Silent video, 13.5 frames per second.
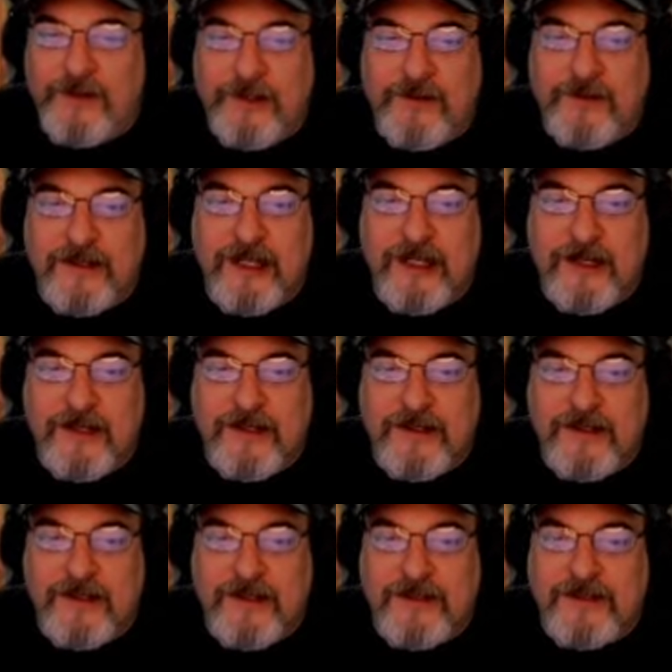own
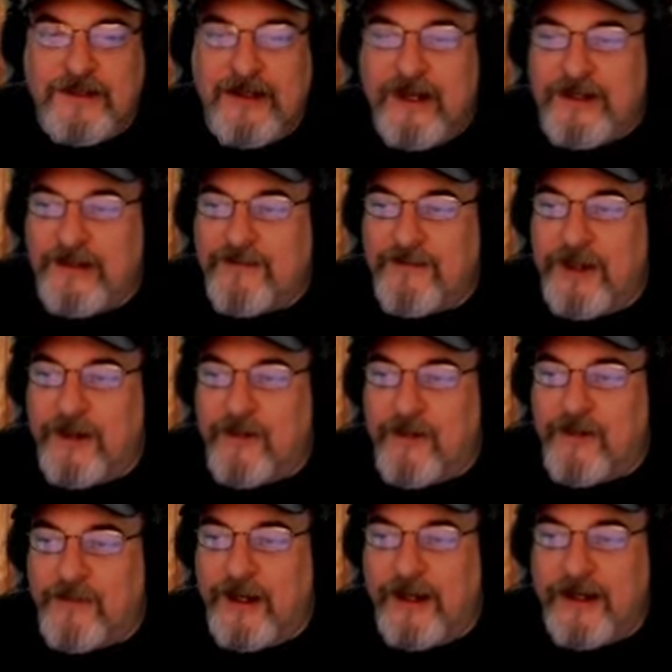characters as if they were
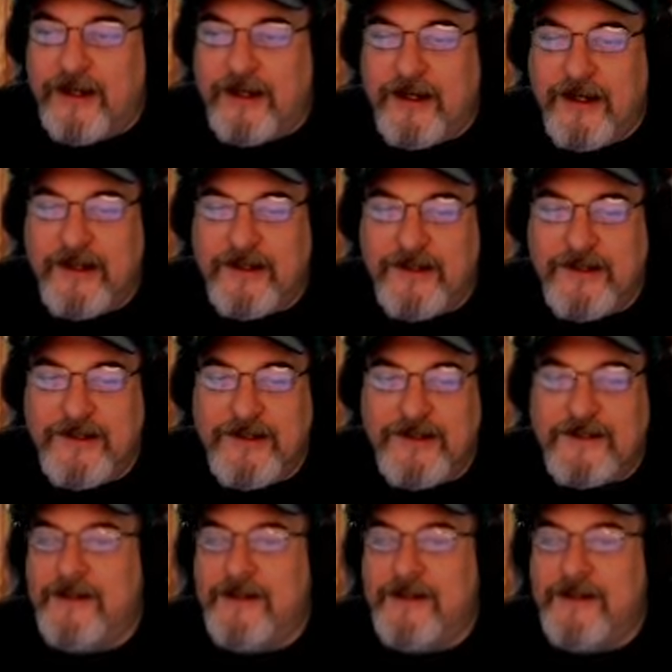player characters.